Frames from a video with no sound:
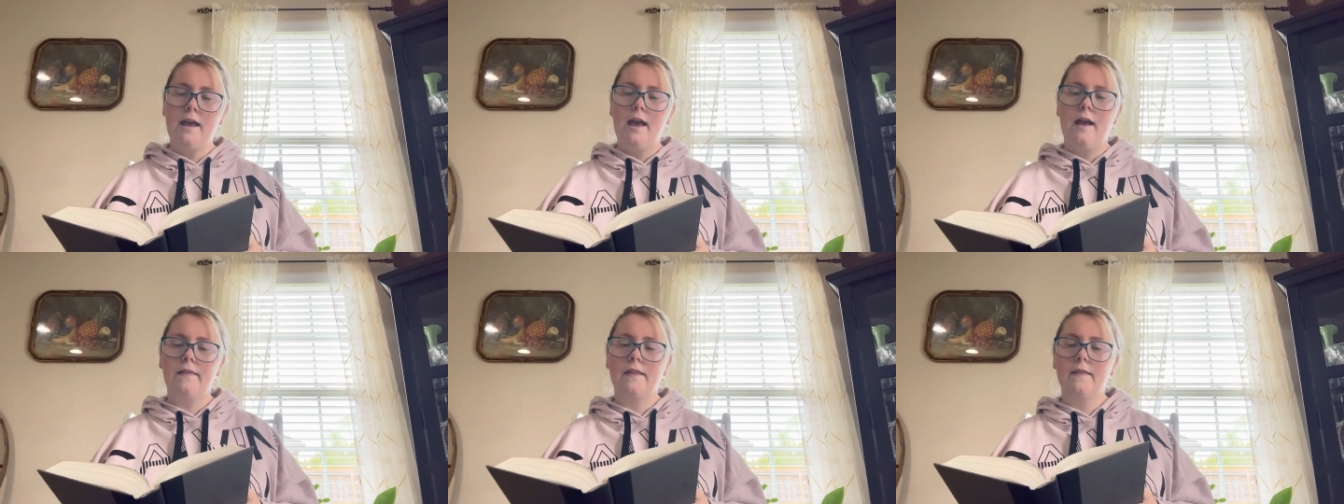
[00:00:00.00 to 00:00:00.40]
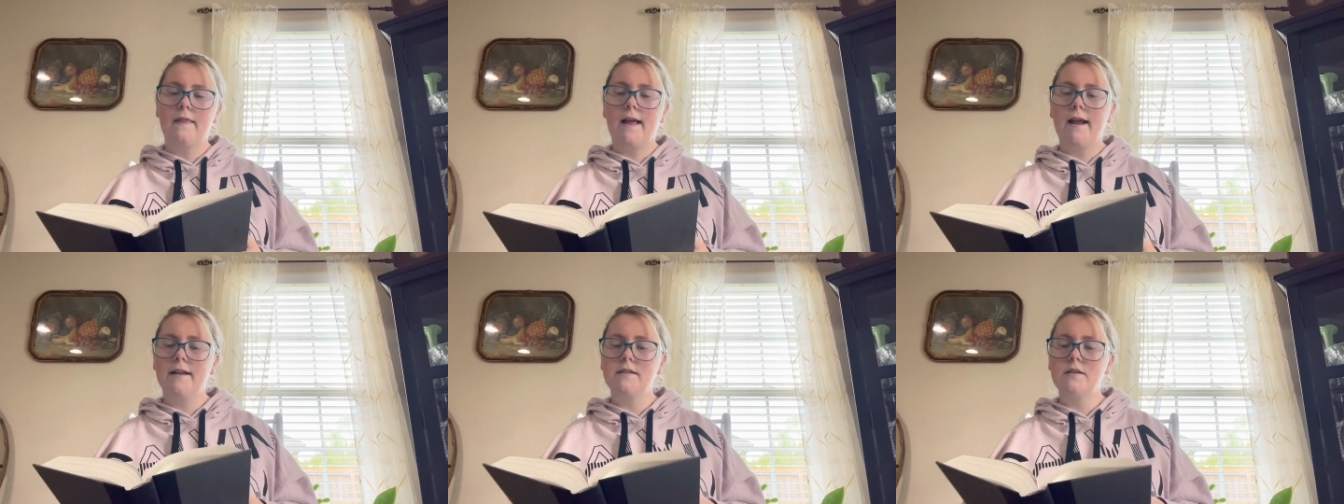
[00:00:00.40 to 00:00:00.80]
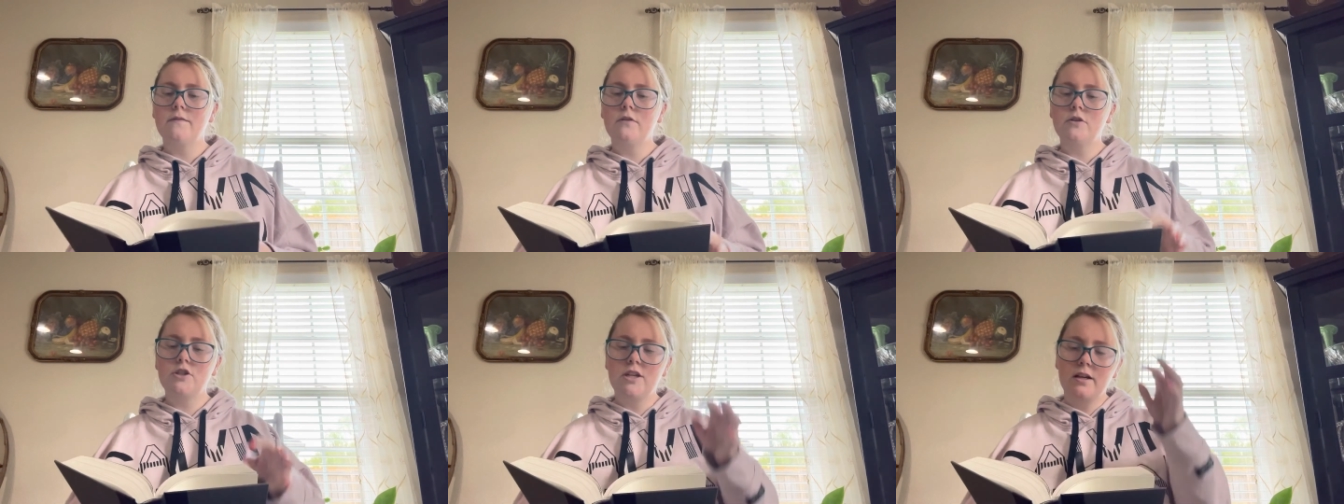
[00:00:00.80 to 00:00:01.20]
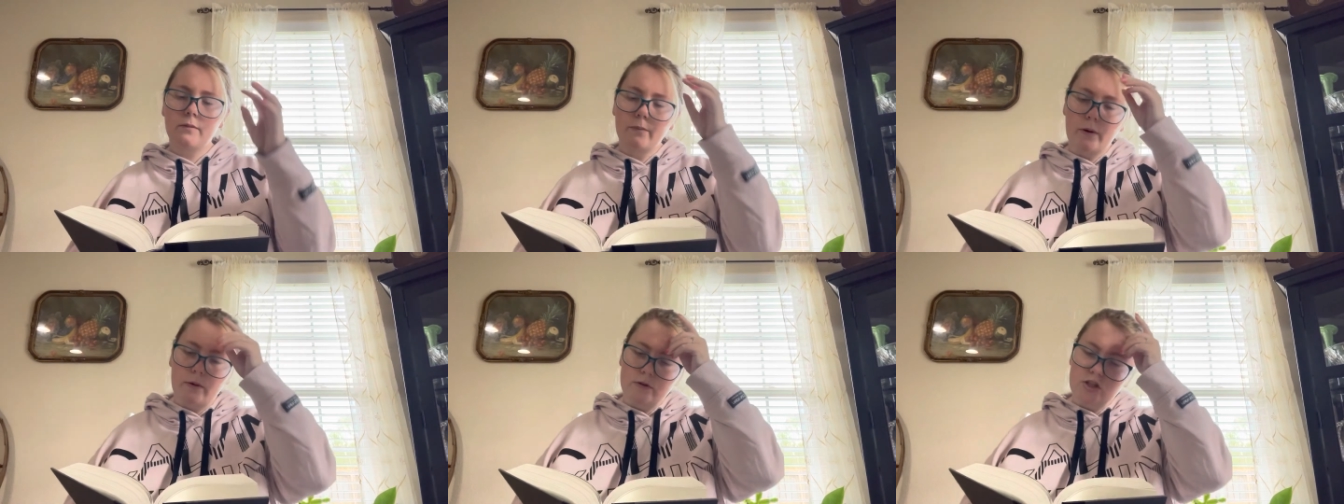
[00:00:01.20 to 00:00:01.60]
and the lines of her
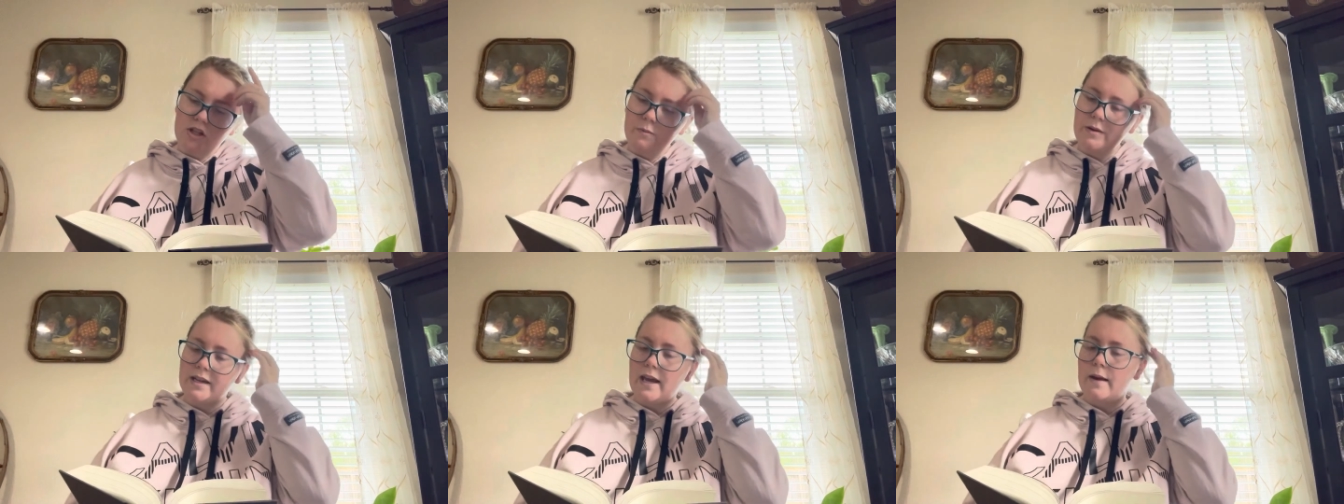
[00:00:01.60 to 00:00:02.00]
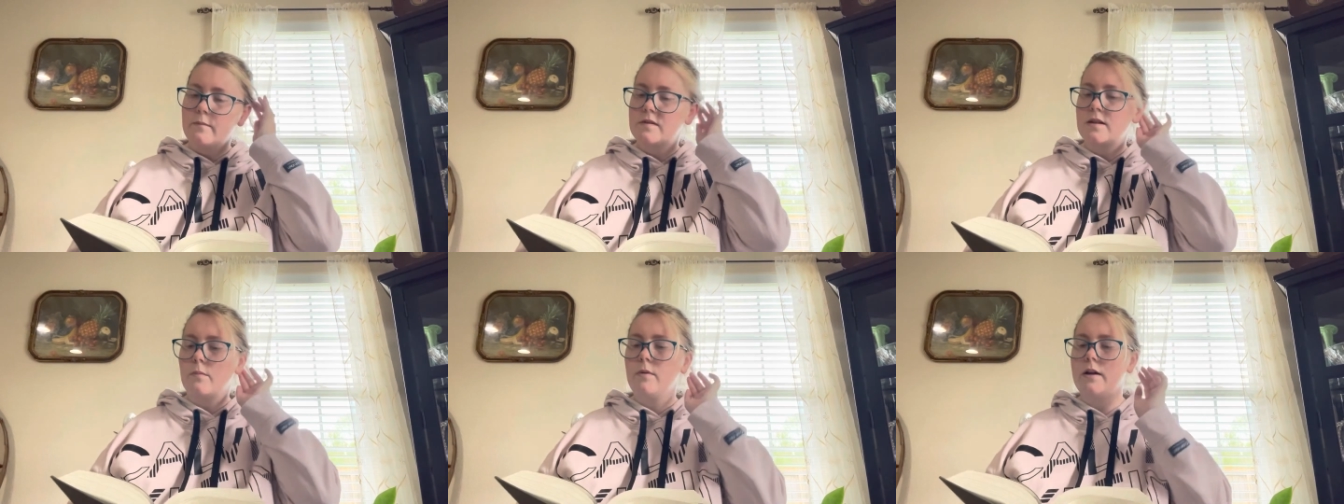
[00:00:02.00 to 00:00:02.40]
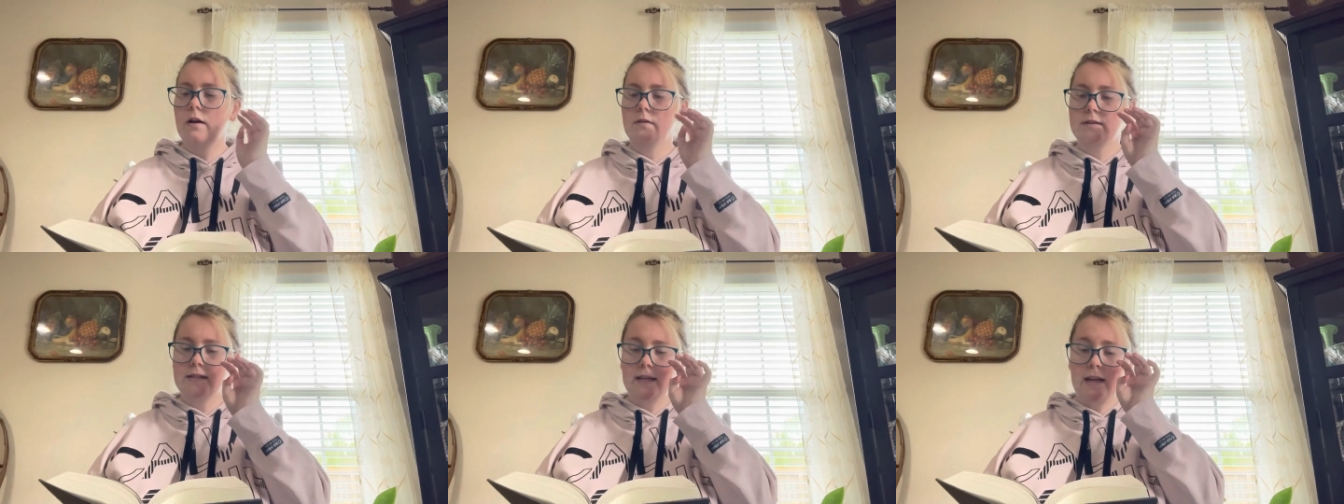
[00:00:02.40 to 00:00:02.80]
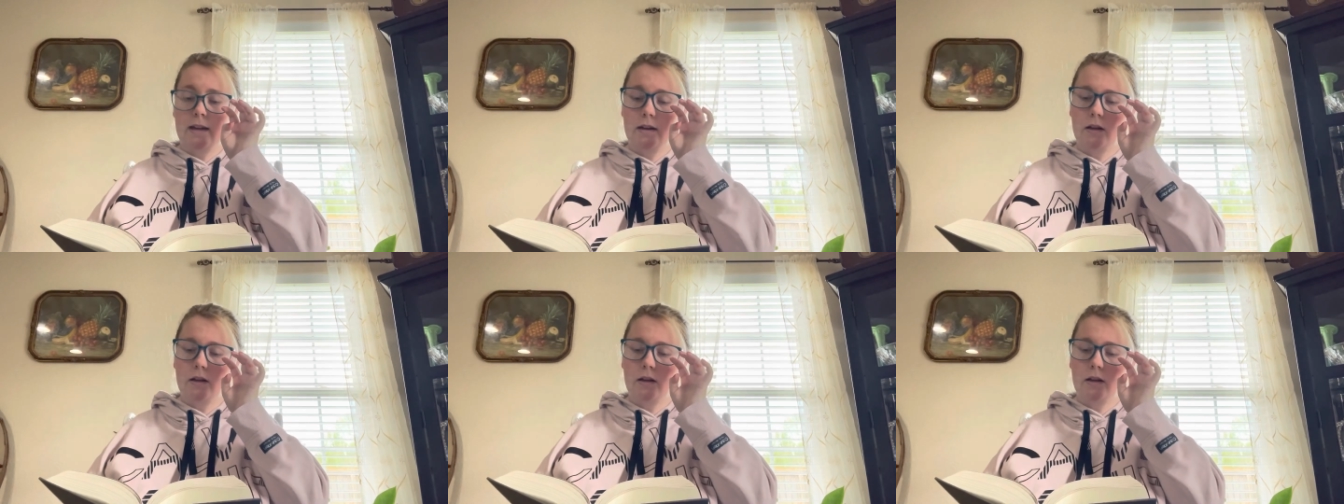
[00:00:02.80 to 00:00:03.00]
cheekbones, she became someone else again.